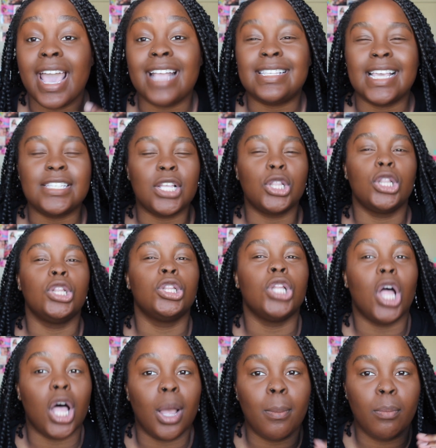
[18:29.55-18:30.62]
It takes a
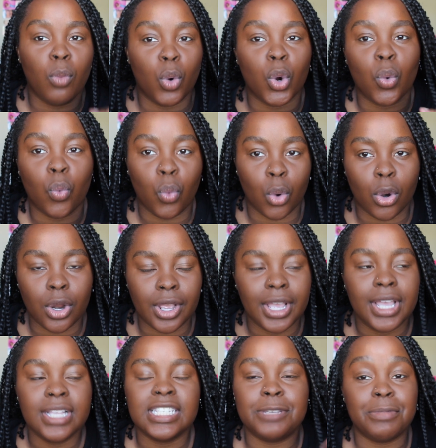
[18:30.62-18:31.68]
lot more work
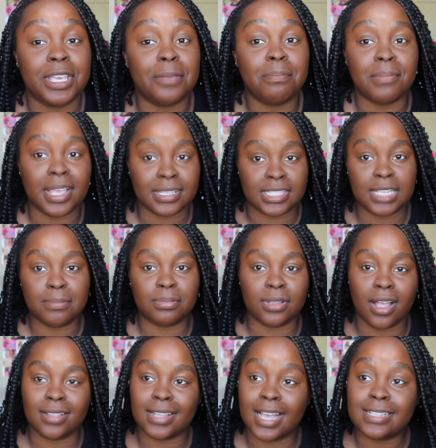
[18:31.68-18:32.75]
to make messy
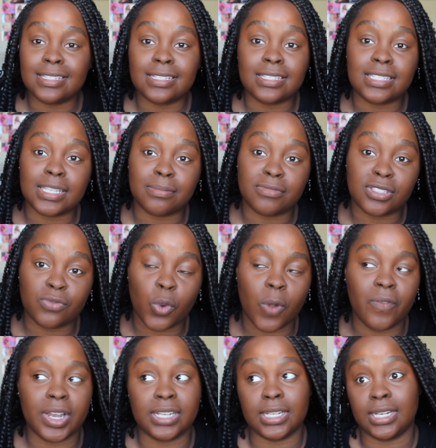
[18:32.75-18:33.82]
plot lines in Sims 4
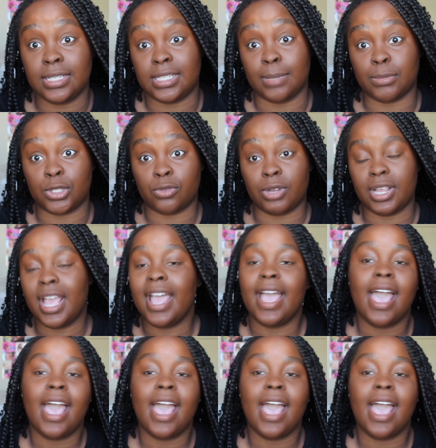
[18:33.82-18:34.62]
than it did in Sims 3,